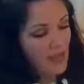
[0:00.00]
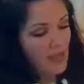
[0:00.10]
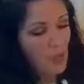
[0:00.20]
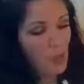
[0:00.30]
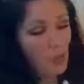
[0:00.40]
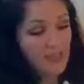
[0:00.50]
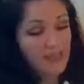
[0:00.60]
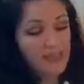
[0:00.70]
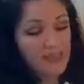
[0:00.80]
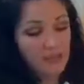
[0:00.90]
and quite
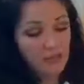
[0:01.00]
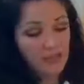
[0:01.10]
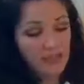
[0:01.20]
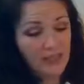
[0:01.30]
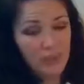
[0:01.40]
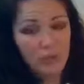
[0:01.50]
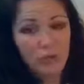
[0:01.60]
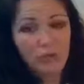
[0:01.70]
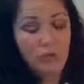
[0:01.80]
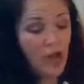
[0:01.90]
nearly
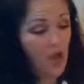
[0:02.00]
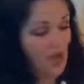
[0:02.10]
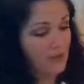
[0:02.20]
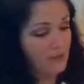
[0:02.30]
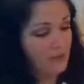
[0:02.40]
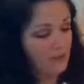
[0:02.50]
cried.